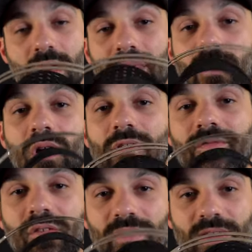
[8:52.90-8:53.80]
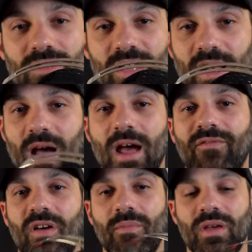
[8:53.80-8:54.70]
there are a few things that
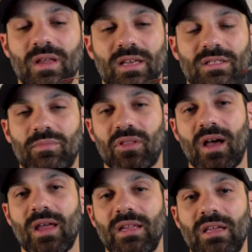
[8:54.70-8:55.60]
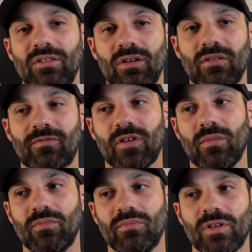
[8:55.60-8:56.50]
HiFiMan has applied either
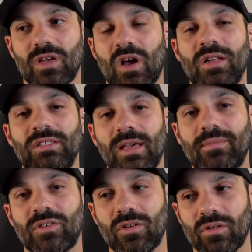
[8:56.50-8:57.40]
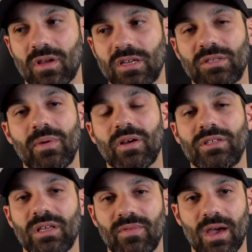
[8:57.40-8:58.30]
from concepts or
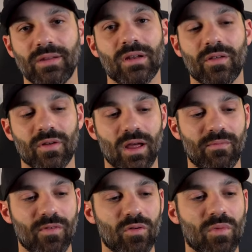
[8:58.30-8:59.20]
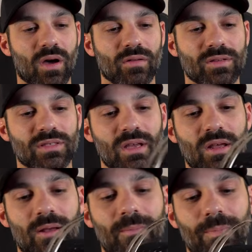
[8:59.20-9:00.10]
experience they've had in other headphone models,
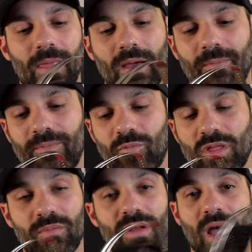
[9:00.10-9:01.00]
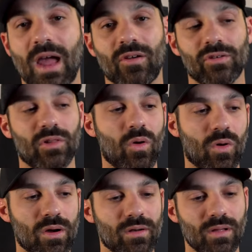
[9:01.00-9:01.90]
um, whether it be higher or
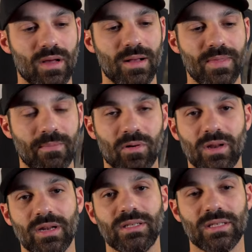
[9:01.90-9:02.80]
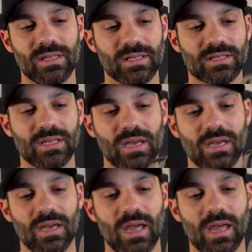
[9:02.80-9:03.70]
lower, uh, they put it into this
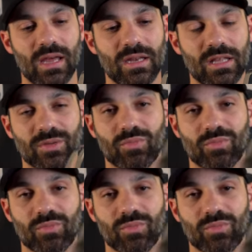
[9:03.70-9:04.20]
and it's